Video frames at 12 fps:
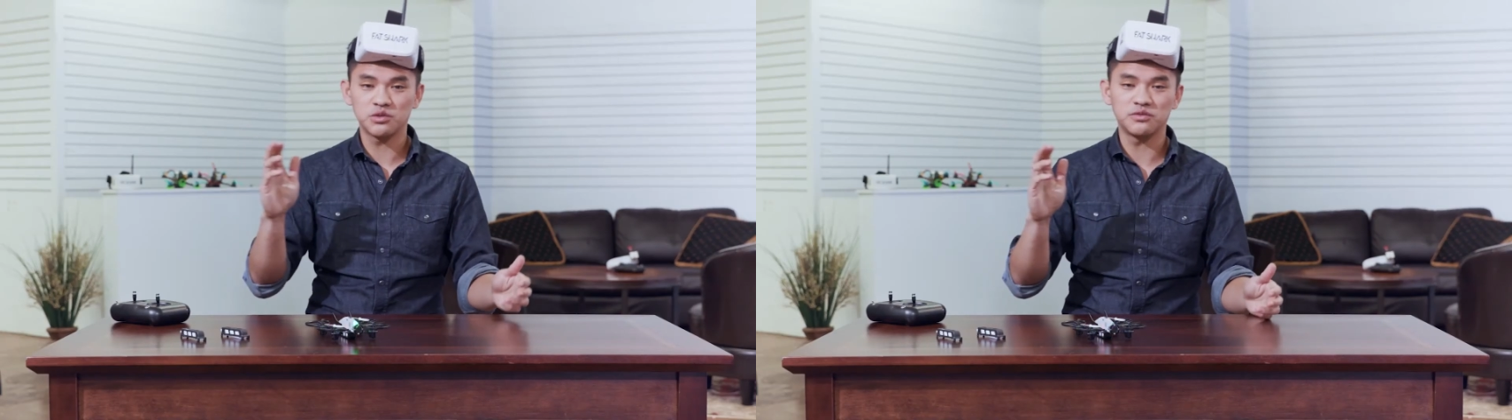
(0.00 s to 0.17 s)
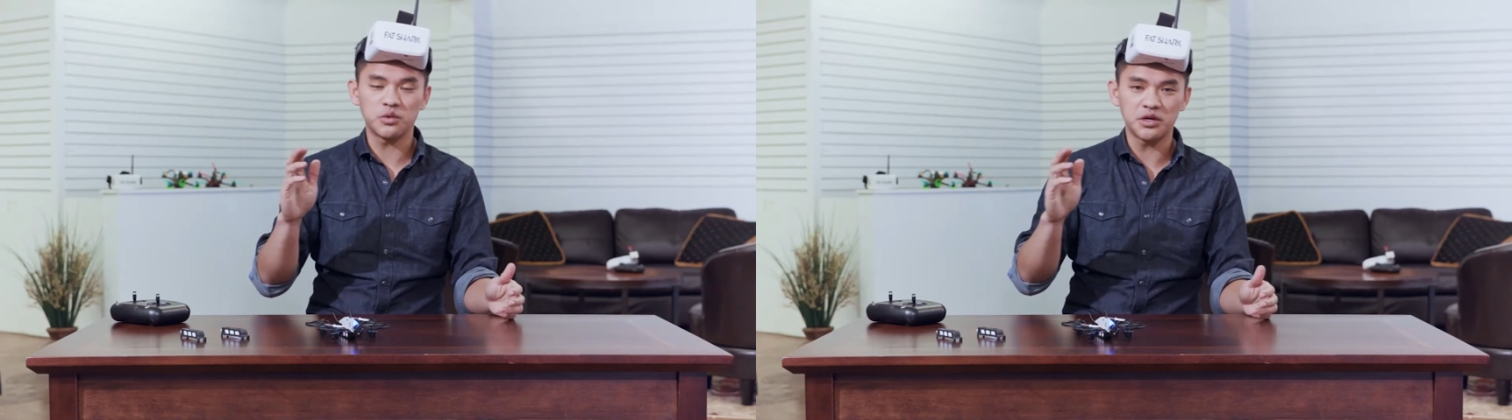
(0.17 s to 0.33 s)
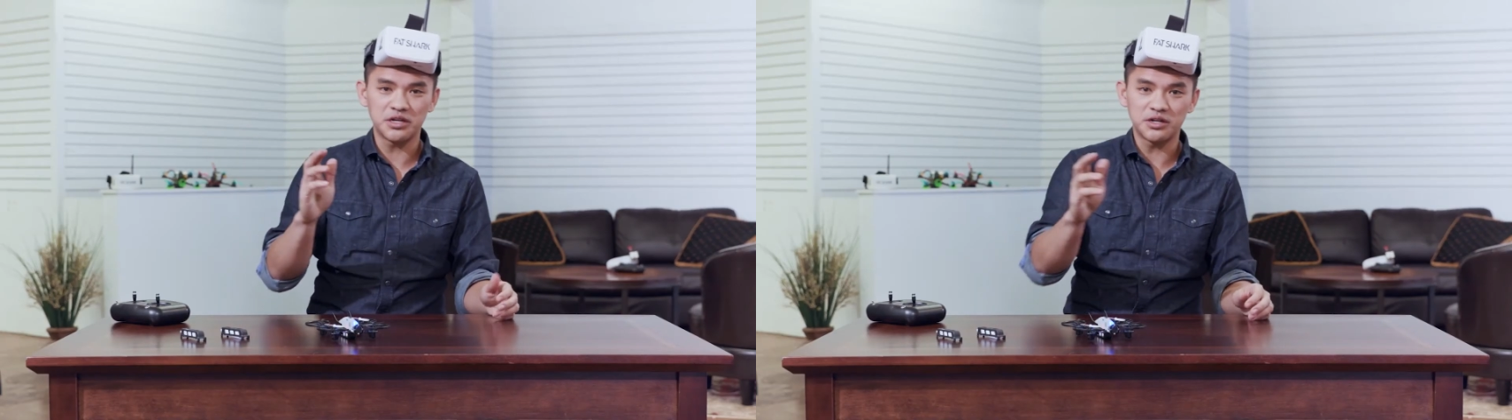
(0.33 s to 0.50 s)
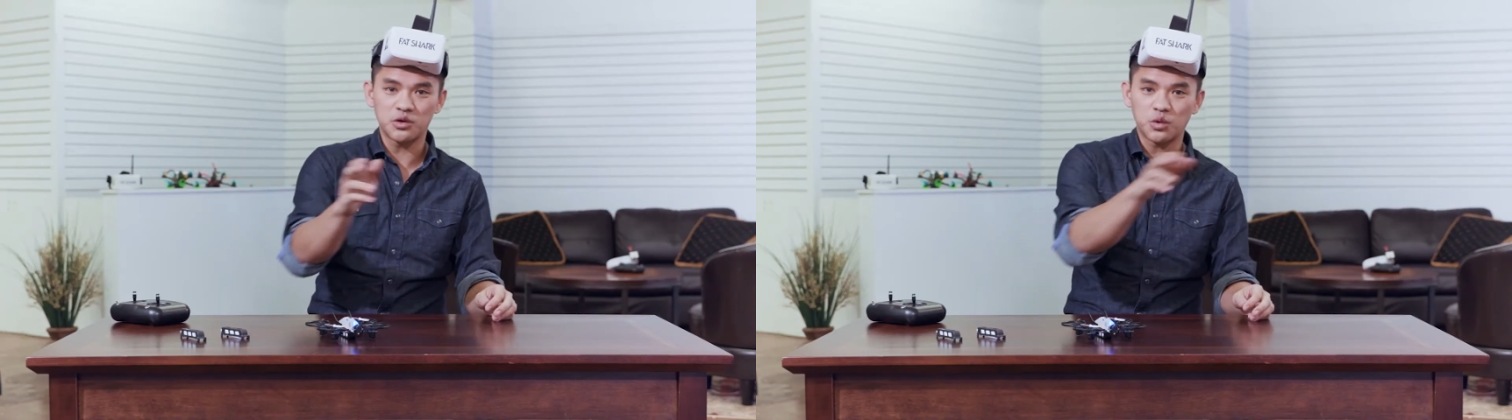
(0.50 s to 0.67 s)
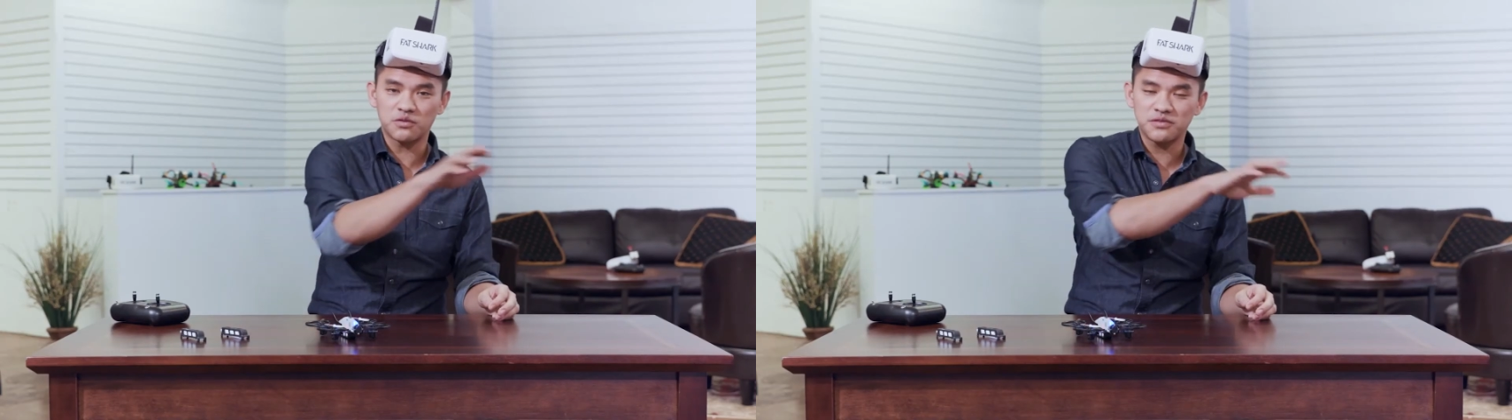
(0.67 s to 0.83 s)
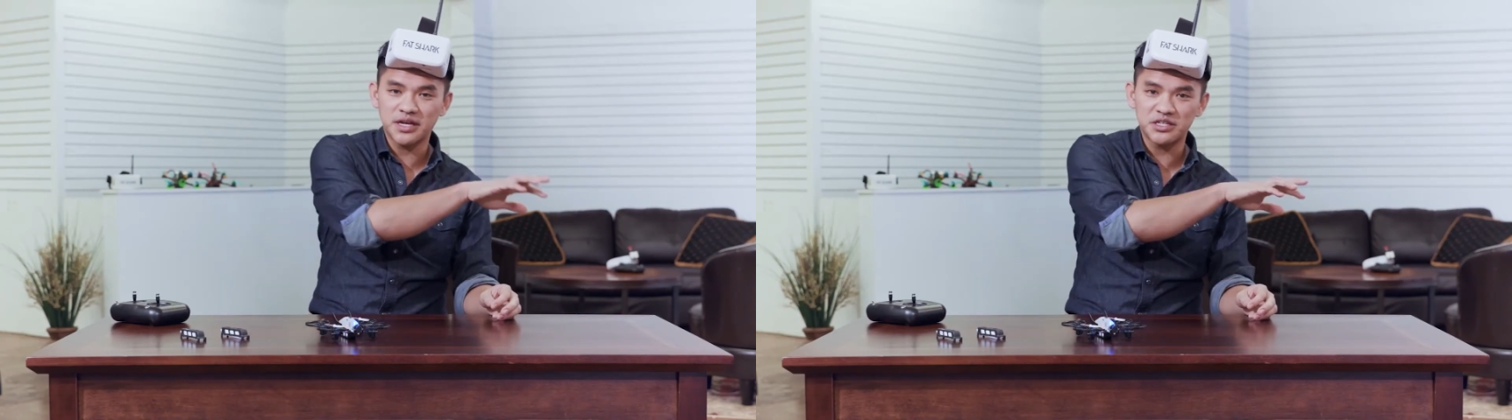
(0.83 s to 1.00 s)
to avoid it,
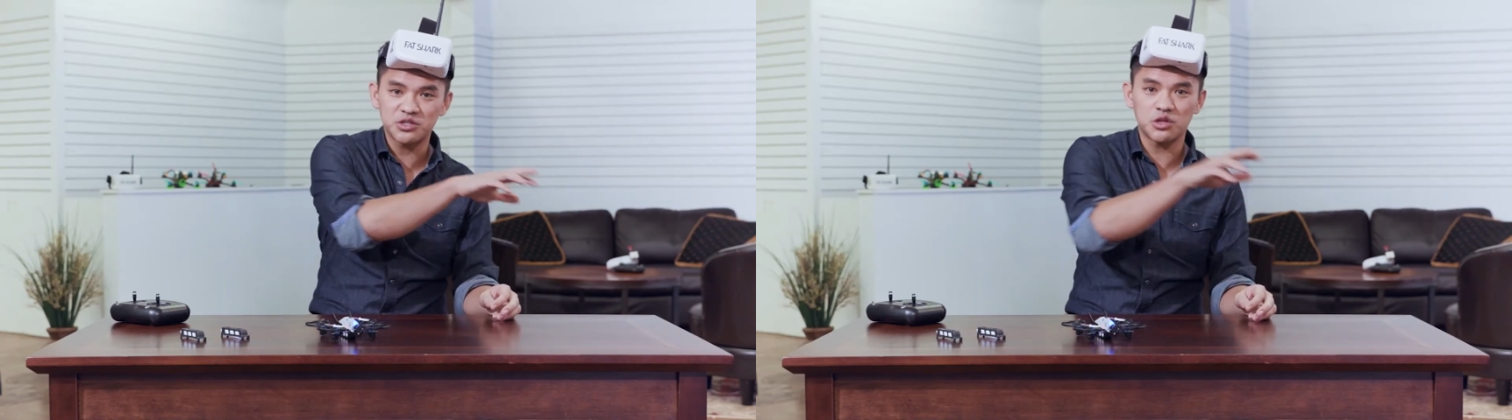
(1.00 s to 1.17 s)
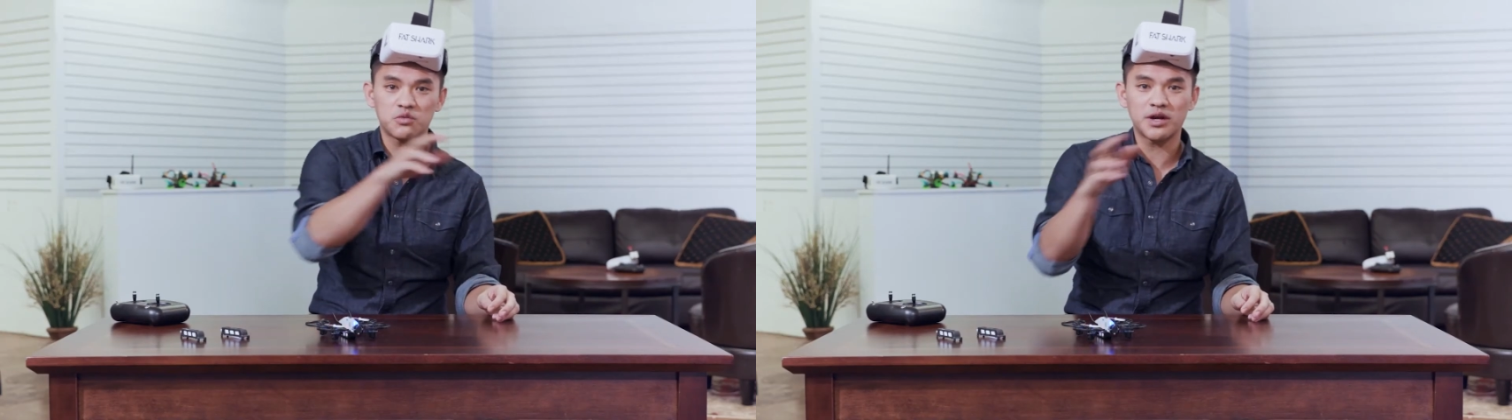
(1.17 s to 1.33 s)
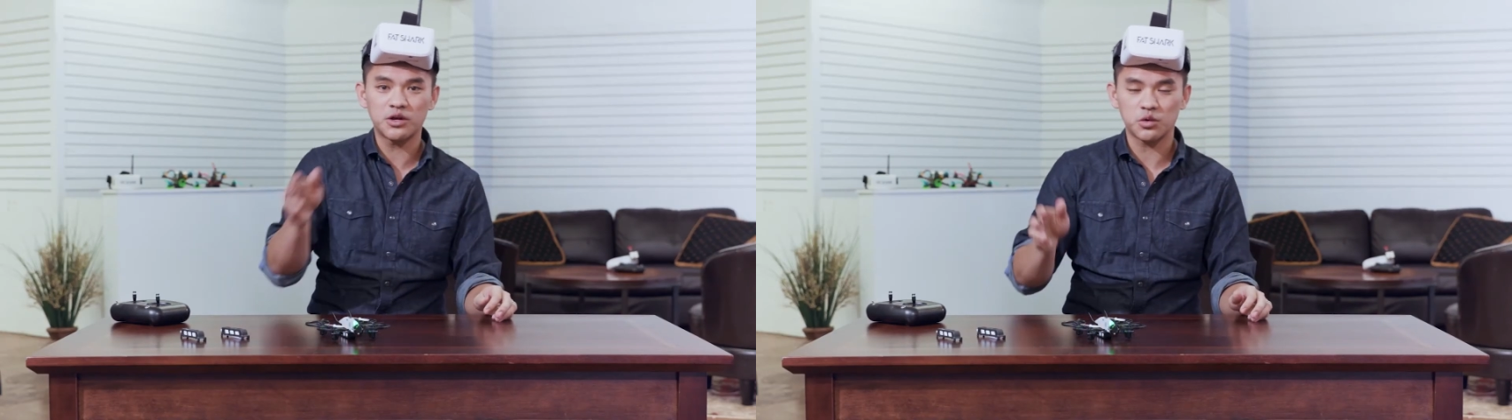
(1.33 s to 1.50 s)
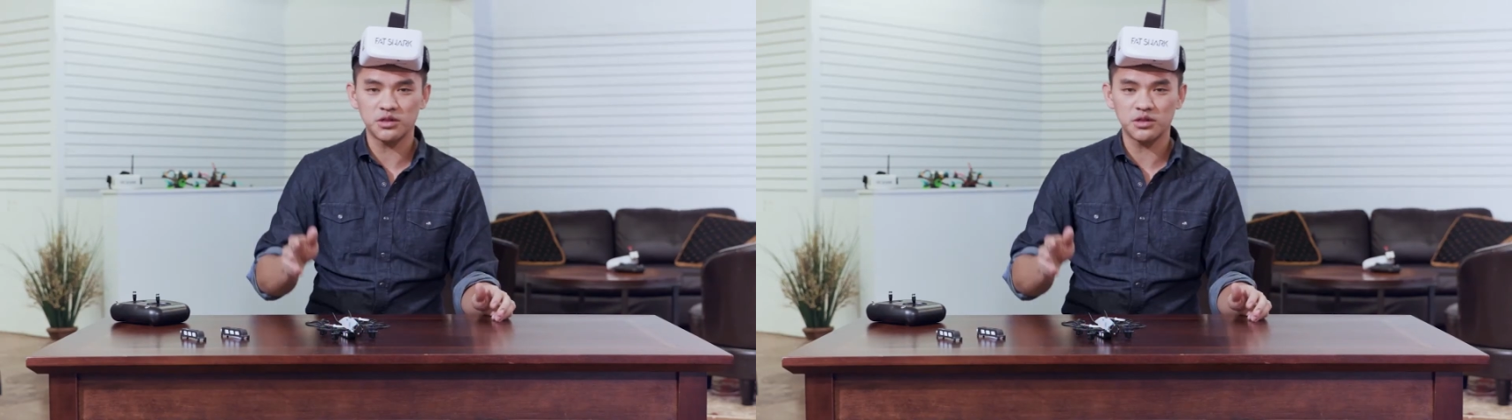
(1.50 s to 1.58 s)
or fly to the right